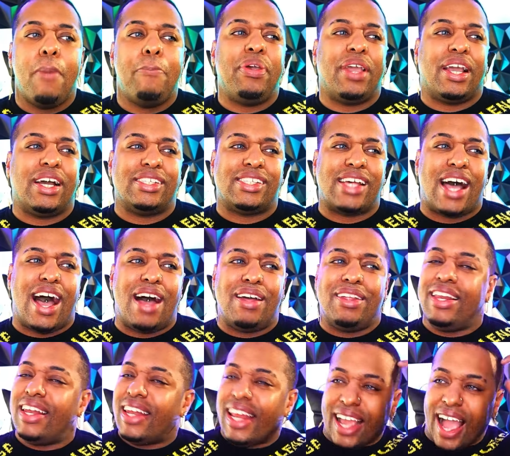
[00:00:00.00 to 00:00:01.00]
Because
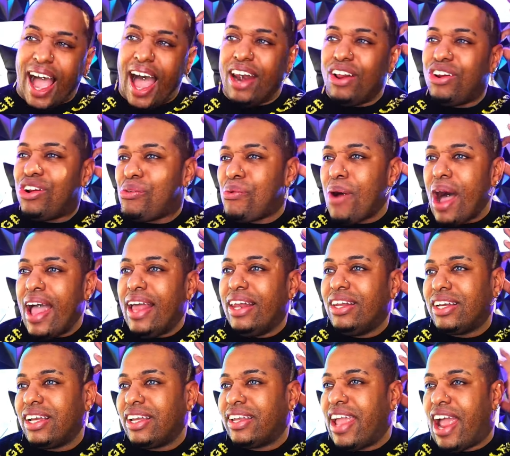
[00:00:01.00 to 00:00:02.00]
I don't know why I
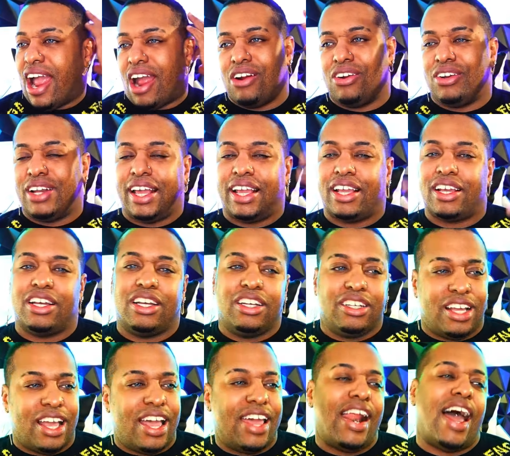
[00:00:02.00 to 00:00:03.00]
look at Carol like,
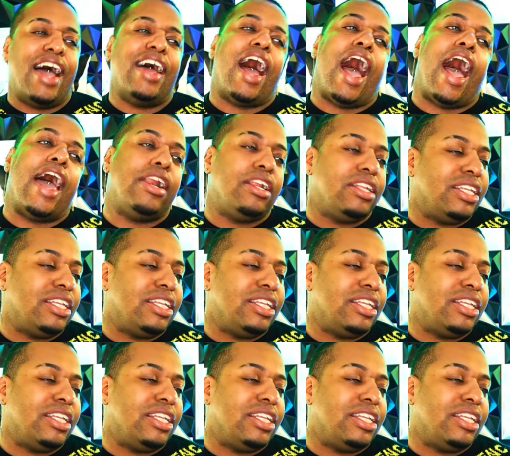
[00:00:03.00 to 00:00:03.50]
And I,